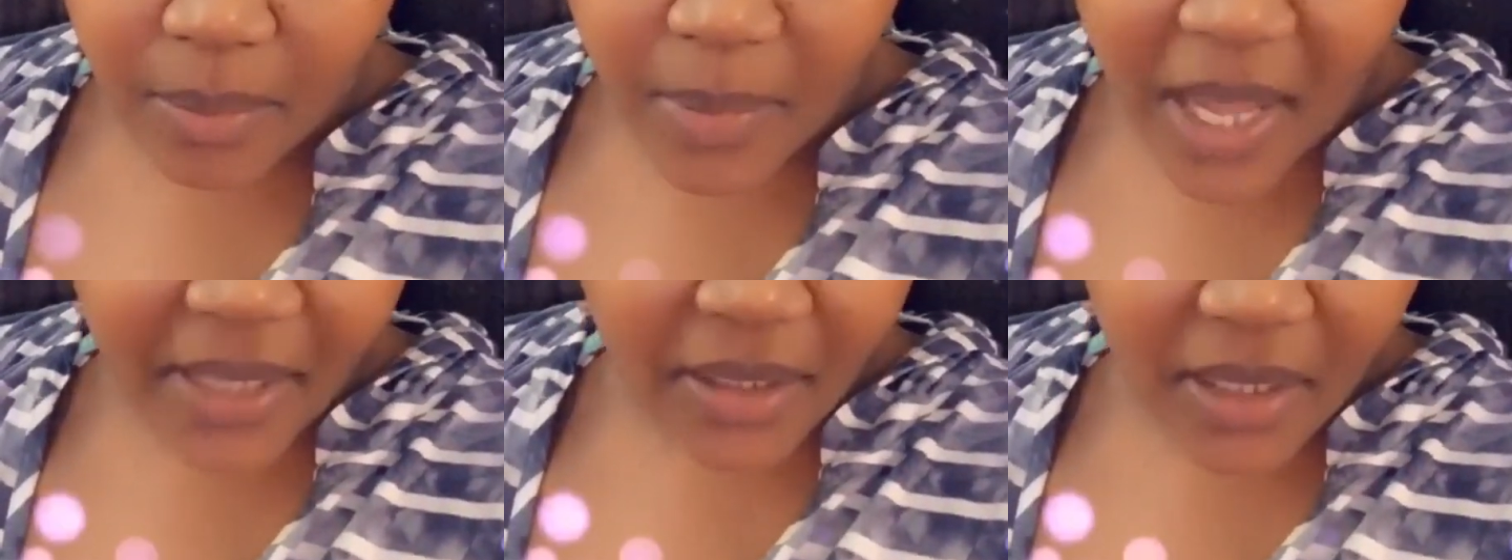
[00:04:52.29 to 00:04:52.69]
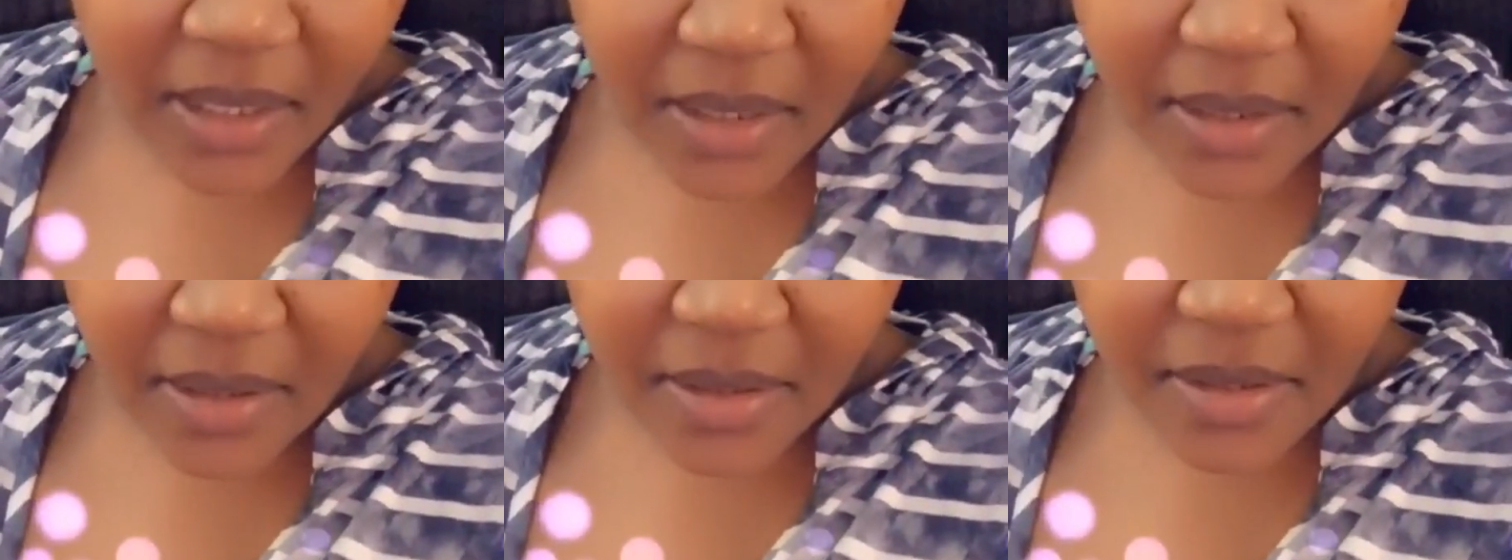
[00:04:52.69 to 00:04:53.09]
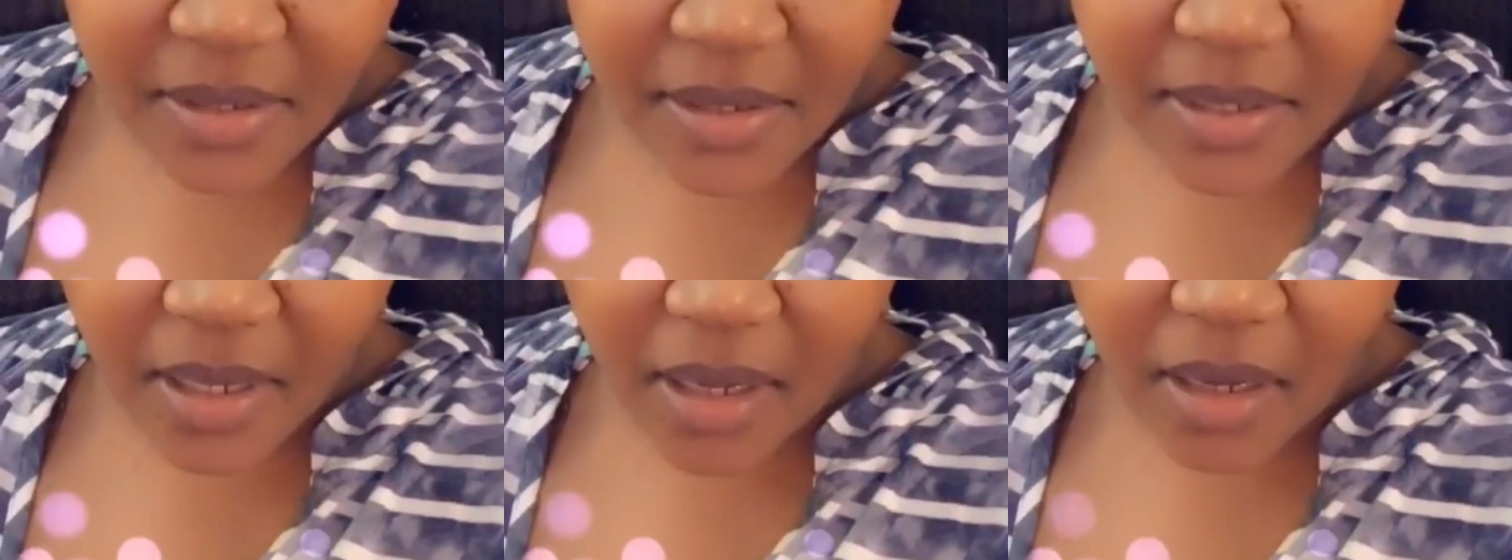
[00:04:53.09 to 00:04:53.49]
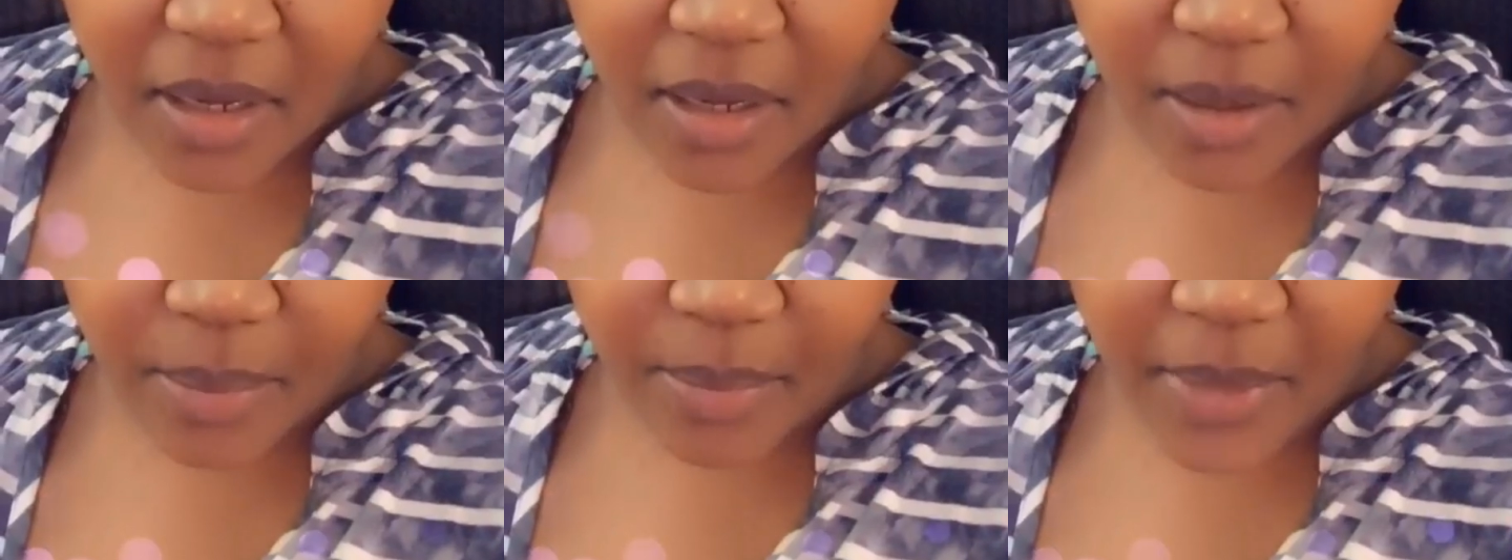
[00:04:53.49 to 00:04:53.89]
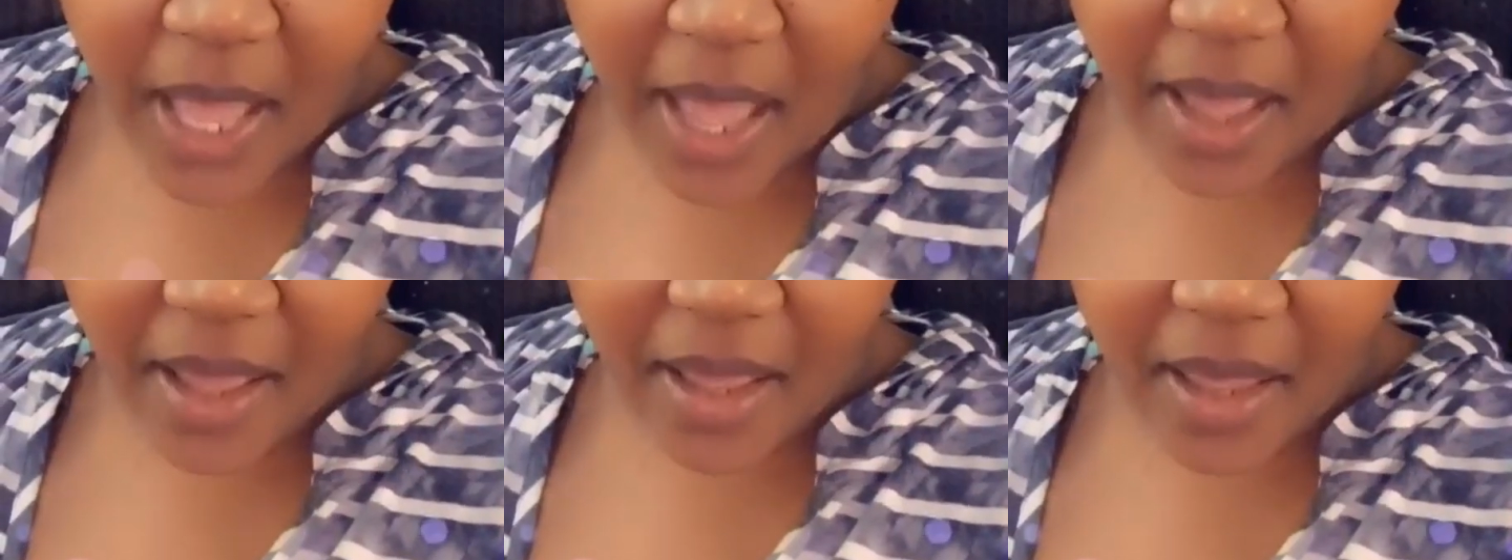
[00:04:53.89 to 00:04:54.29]
my kids
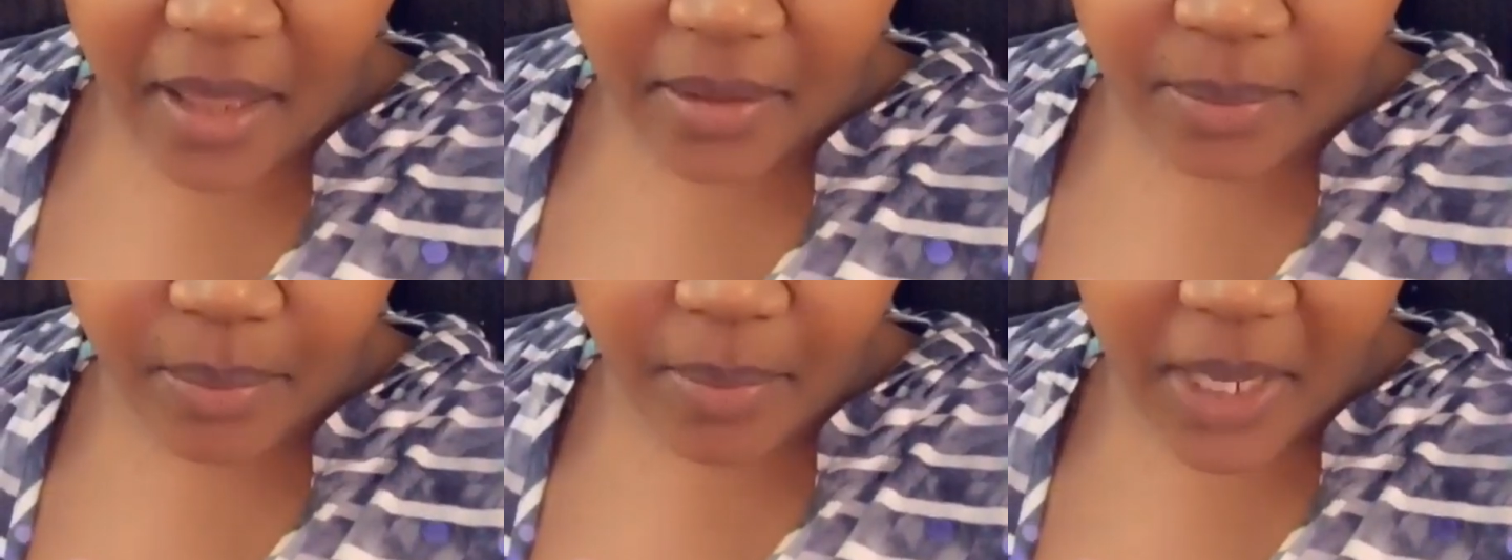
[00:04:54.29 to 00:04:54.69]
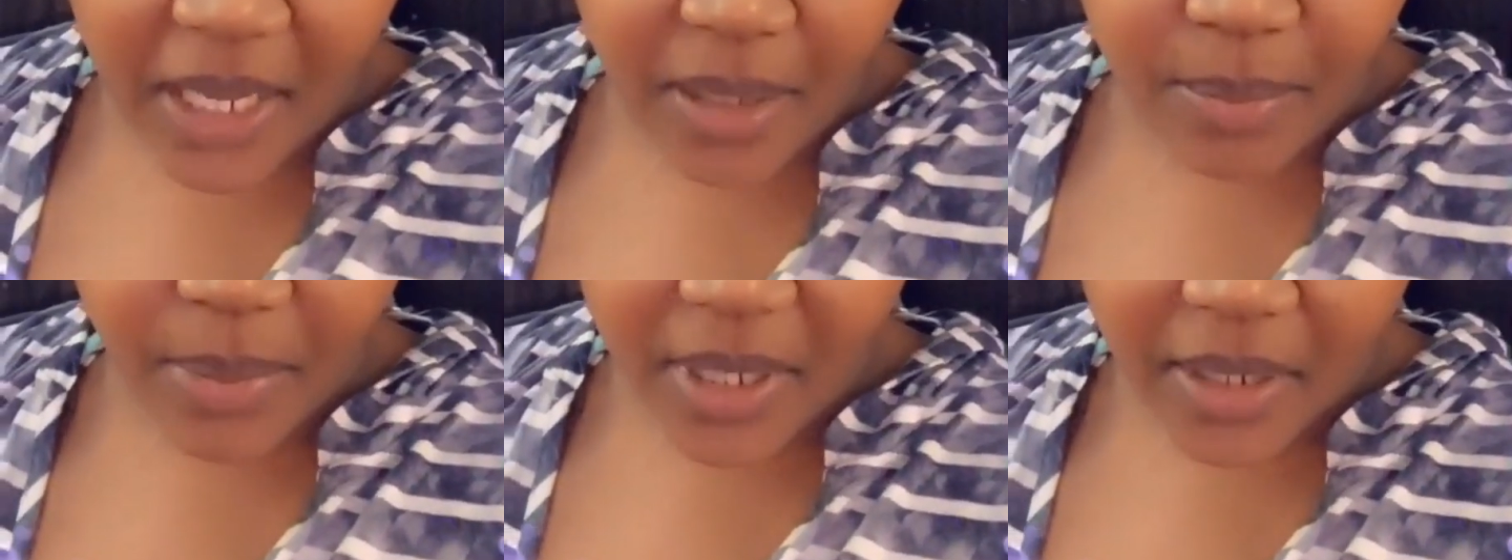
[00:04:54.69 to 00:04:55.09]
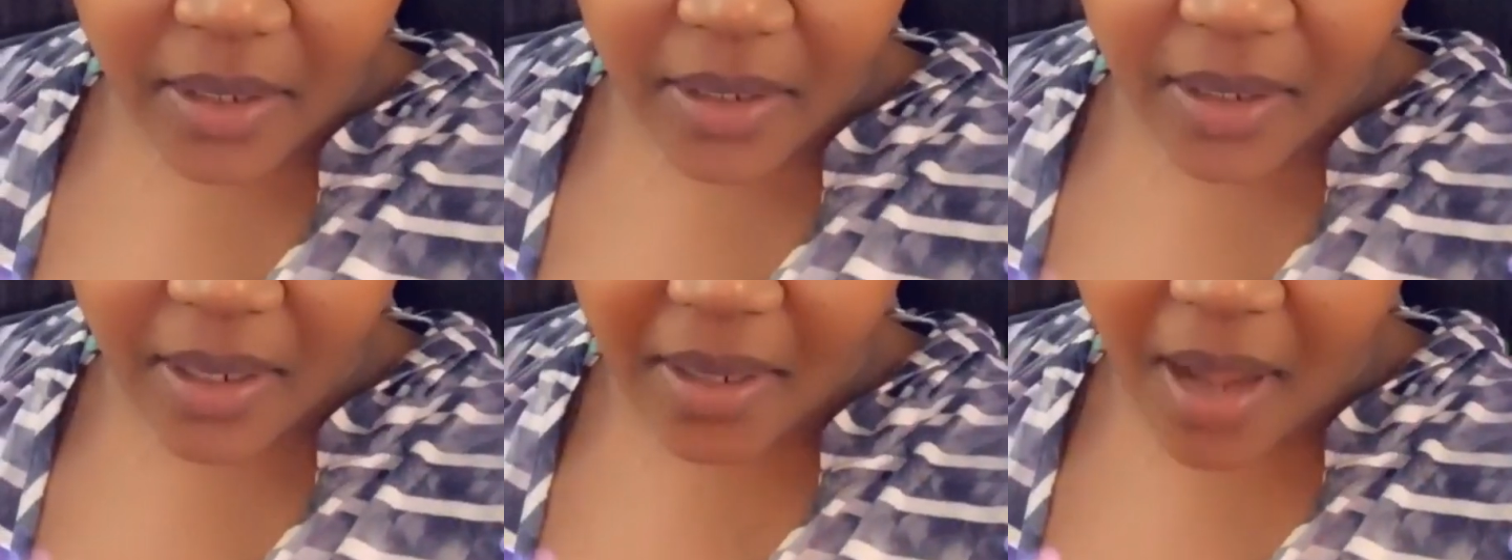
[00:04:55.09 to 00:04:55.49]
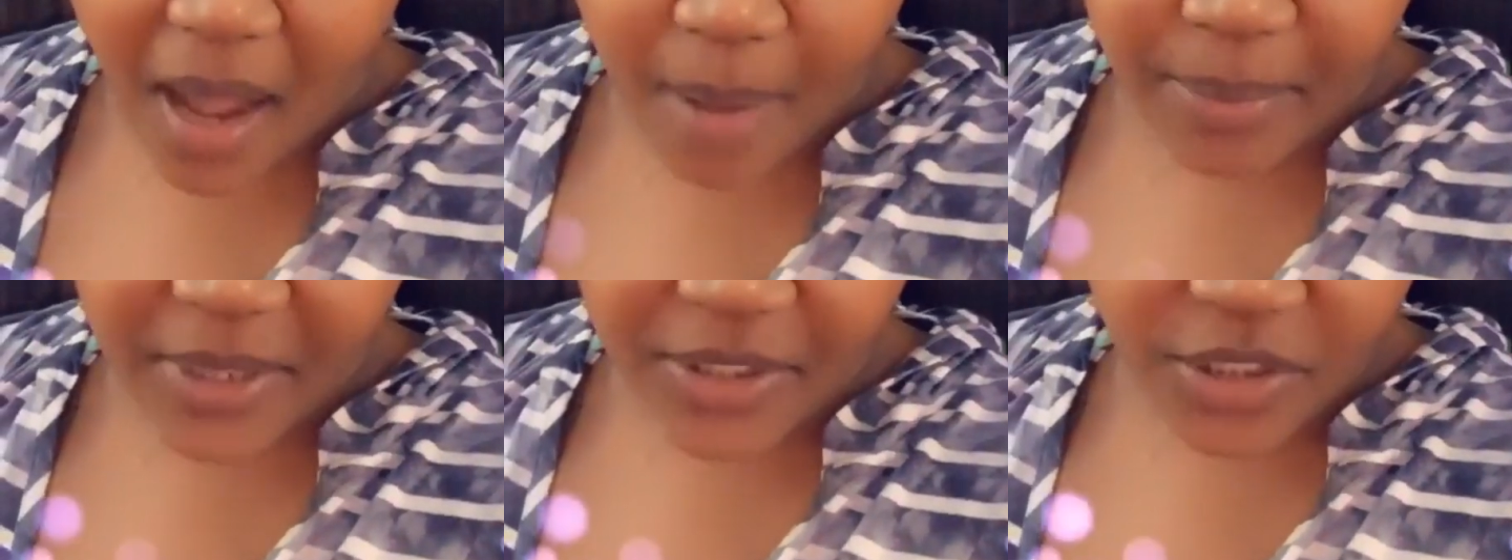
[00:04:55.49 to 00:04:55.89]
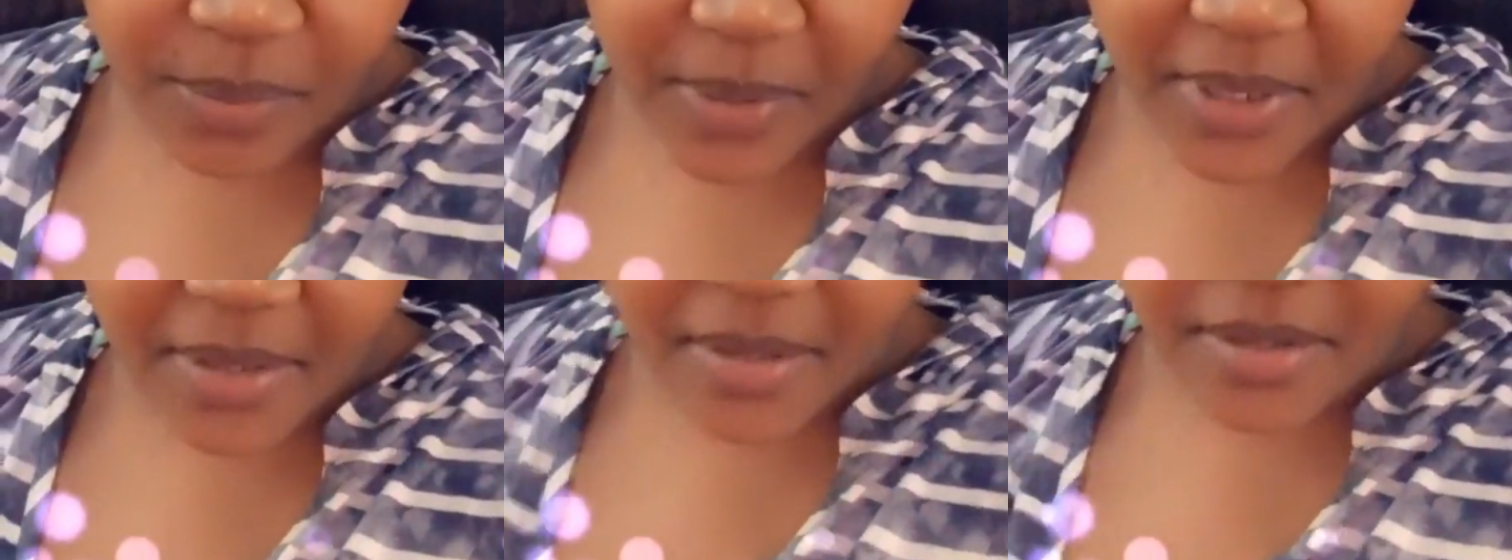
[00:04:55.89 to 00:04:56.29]
had made big
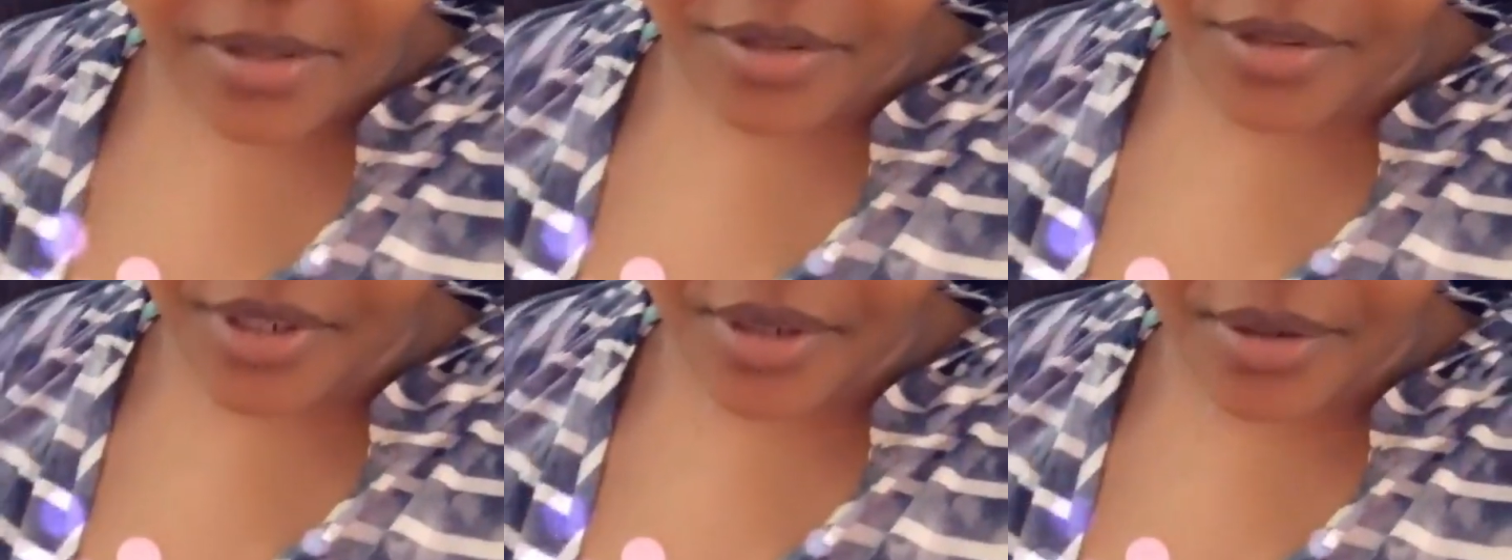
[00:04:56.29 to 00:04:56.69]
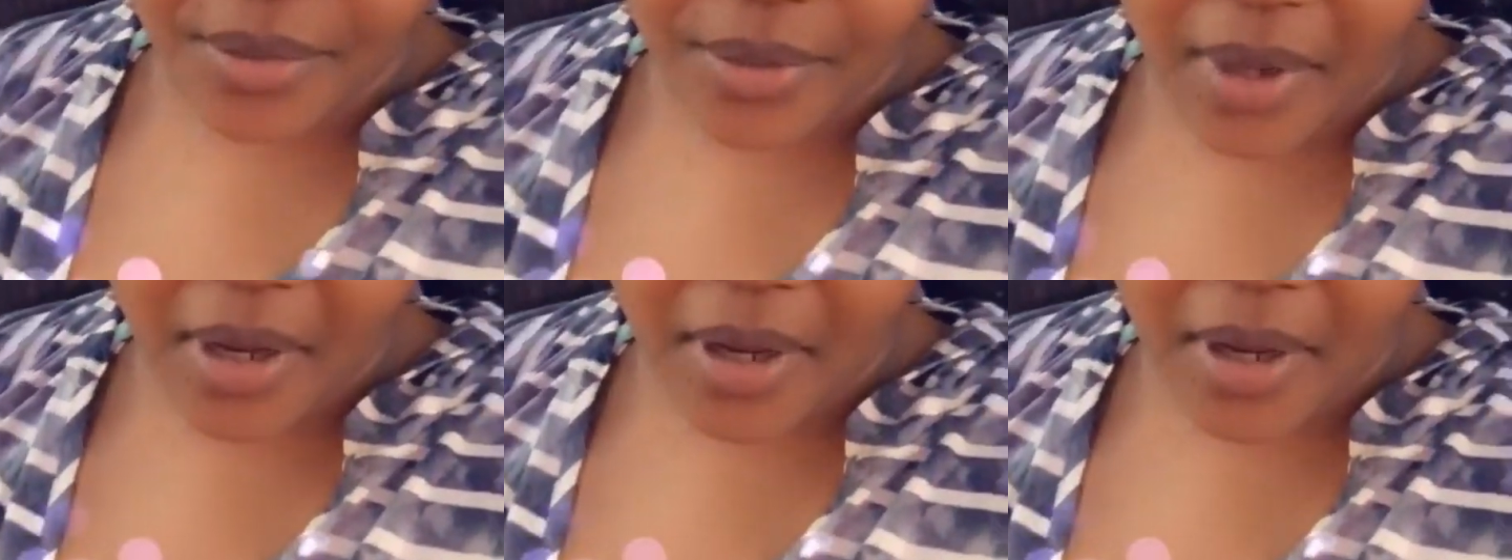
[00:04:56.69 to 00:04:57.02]
accomplishments, you know.